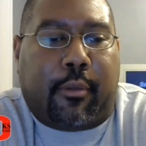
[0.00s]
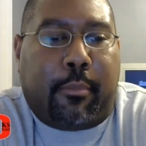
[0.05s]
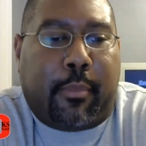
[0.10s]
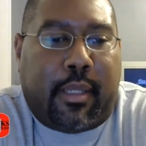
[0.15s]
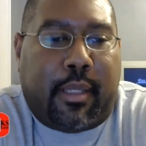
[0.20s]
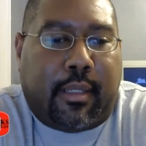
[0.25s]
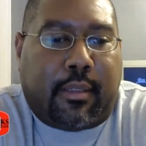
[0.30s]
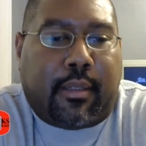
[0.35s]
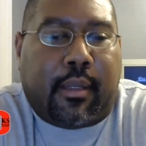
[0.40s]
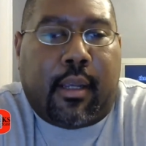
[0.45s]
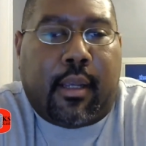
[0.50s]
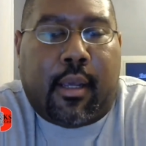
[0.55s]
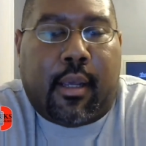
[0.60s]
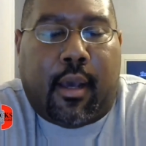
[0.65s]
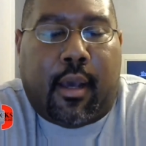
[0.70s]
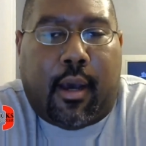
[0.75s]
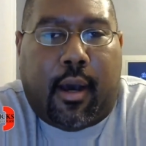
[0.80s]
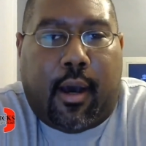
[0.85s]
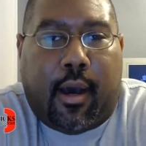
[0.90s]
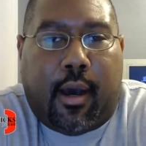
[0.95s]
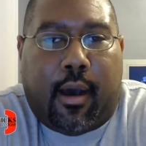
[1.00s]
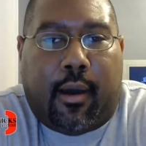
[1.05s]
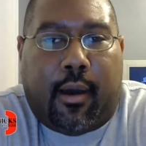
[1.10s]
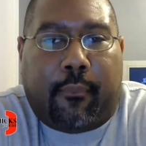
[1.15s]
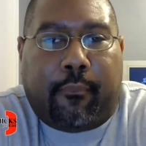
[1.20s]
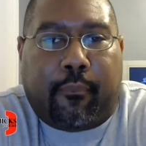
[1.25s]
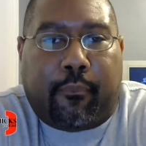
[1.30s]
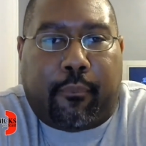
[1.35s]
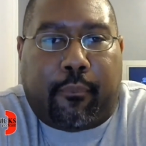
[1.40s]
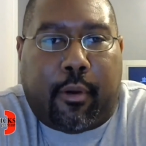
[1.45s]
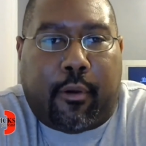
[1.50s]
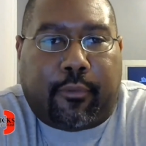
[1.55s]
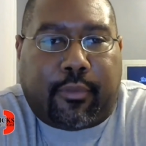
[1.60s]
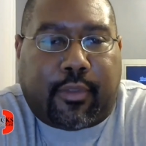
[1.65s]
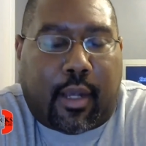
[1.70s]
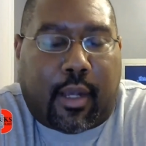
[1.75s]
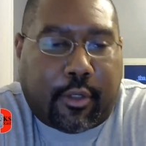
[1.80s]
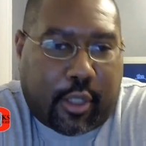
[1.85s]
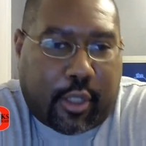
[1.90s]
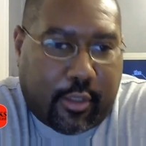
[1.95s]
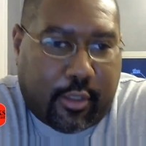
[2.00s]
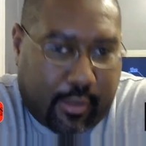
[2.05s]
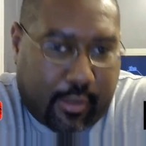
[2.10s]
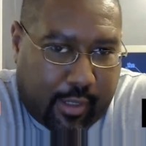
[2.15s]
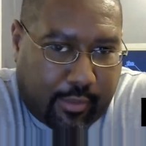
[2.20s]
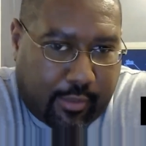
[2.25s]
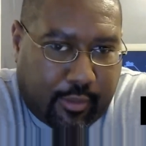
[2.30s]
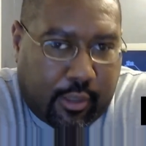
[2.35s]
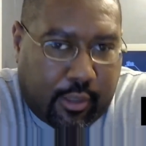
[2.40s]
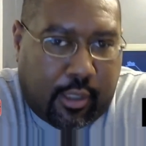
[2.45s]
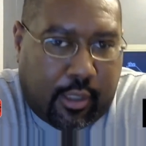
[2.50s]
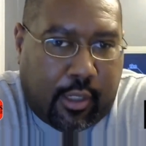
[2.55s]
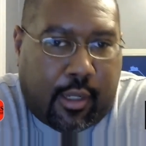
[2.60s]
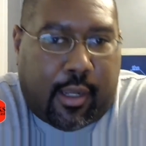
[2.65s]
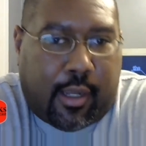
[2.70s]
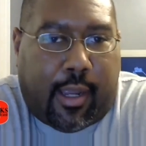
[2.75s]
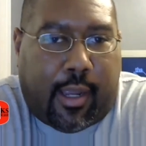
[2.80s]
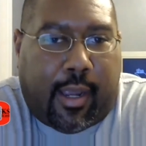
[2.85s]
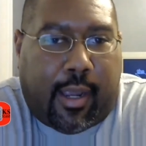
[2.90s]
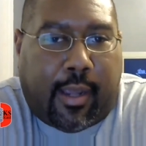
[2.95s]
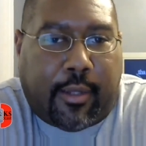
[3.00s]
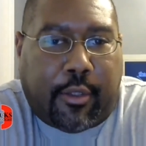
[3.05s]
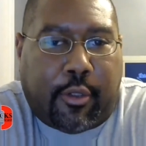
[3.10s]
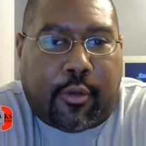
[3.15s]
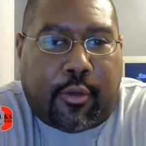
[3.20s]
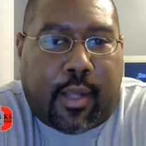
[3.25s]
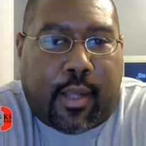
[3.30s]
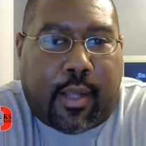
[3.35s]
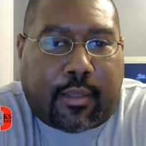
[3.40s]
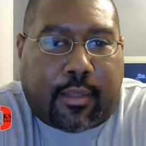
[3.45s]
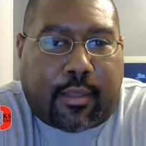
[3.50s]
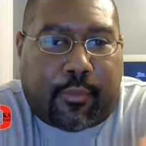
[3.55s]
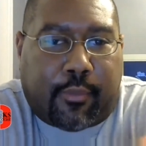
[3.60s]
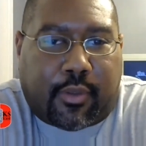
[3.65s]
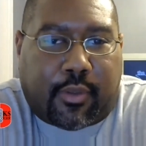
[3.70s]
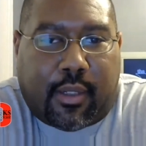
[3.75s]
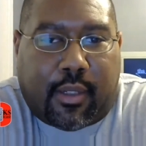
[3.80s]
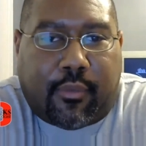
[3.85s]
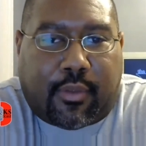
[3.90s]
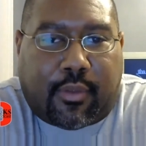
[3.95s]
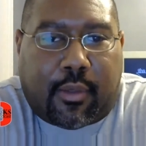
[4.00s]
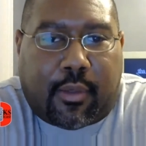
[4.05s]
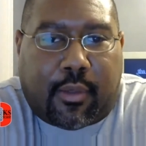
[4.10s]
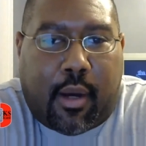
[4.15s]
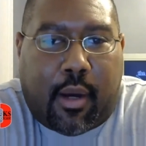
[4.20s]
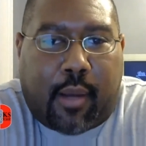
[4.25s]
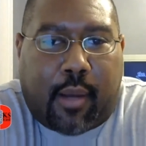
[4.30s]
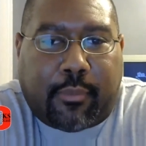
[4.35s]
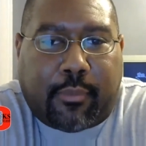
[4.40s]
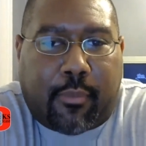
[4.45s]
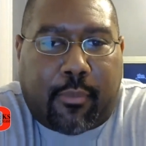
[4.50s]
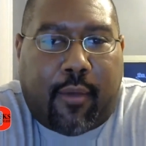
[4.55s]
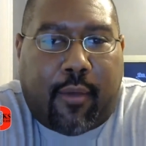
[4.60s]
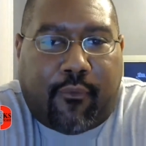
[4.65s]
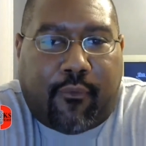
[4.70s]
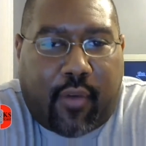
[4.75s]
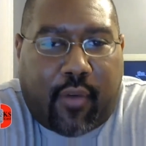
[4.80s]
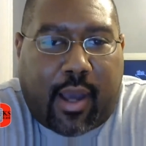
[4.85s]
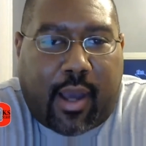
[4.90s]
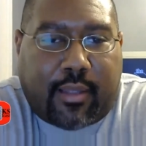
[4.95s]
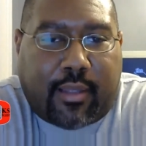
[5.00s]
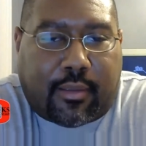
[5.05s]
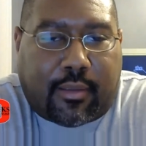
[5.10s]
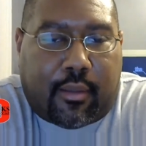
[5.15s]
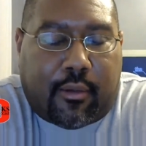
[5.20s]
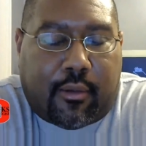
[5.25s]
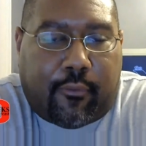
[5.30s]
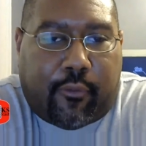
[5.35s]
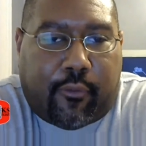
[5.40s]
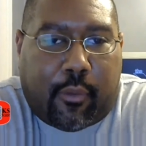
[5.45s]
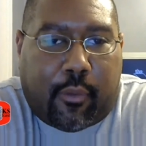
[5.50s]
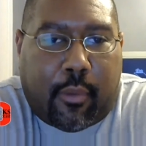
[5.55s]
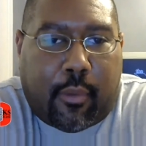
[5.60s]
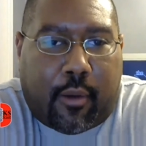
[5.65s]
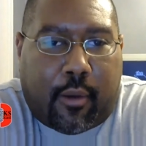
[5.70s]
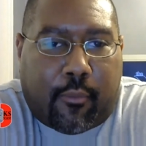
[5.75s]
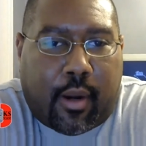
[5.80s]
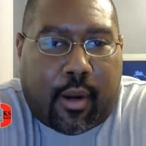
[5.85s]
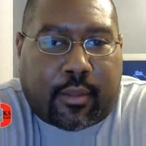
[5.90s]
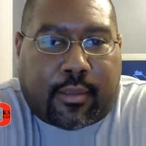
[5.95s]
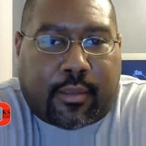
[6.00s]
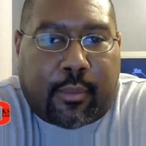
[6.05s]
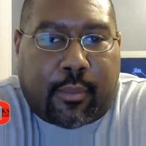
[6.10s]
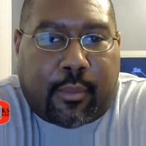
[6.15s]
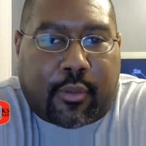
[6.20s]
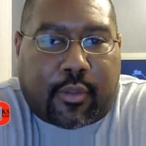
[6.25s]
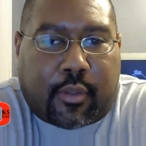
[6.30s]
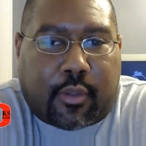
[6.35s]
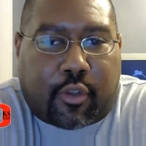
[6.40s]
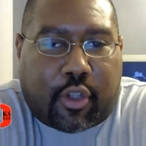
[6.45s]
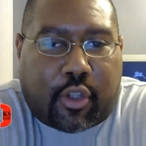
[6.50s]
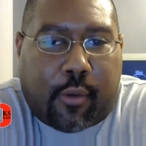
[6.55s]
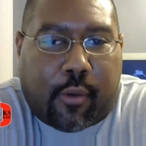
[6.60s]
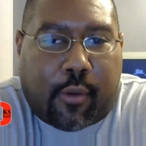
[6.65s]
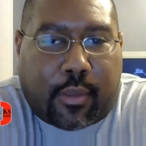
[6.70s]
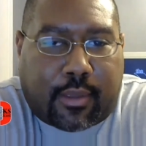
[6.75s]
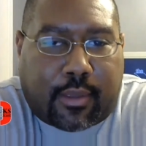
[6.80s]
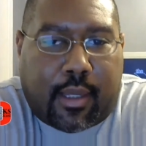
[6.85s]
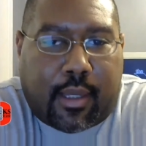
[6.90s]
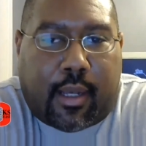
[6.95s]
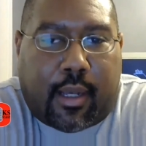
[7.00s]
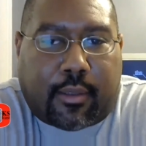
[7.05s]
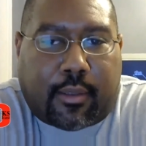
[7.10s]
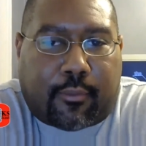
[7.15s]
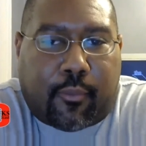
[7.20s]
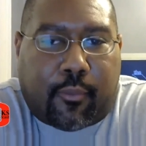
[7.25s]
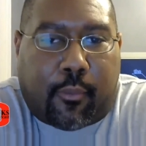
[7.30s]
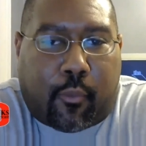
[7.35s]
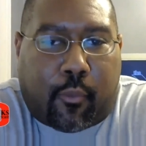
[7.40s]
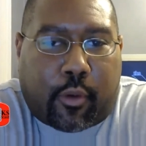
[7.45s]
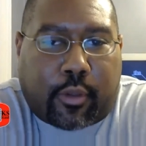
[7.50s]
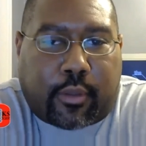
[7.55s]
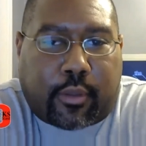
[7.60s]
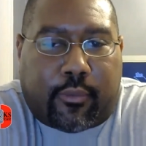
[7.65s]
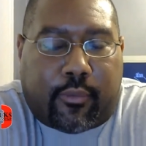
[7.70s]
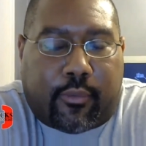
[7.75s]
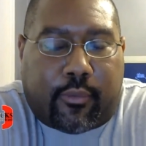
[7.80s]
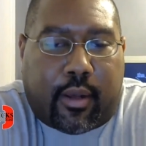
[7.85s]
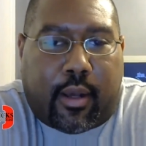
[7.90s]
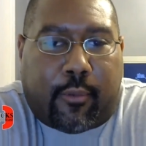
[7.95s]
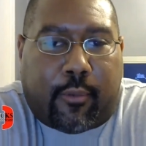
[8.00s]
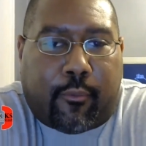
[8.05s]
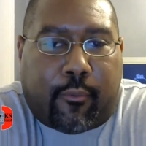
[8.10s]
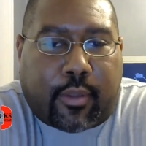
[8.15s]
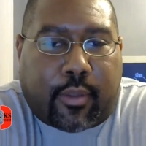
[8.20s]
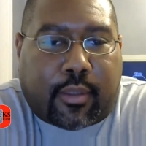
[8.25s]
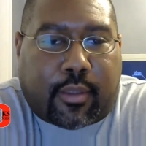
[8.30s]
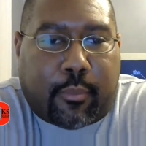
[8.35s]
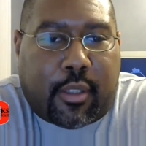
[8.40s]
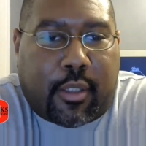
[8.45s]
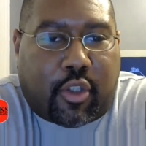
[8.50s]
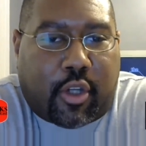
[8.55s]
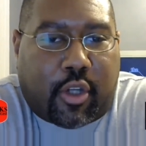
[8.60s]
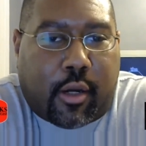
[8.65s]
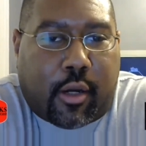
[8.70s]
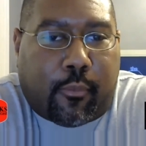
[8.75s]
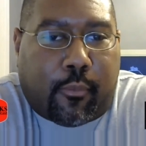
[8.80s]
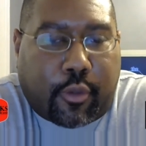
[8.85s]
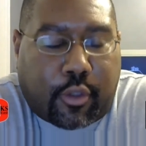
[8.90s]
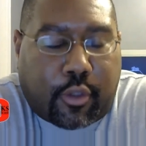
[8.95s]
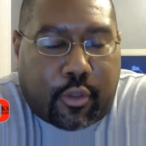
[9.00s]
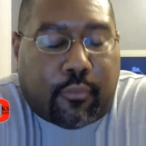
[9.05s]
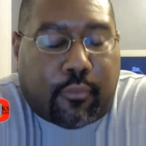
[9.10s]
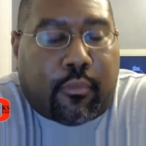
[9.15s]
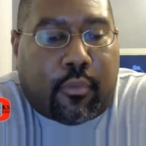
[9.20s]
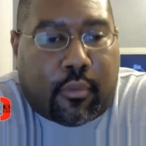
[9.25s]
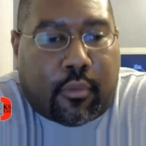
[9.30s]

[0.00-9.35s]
meet both Sanjay Dutt, and you got to receive some advice from Ron Simmons. So share with us what words of wisdom he shared with you.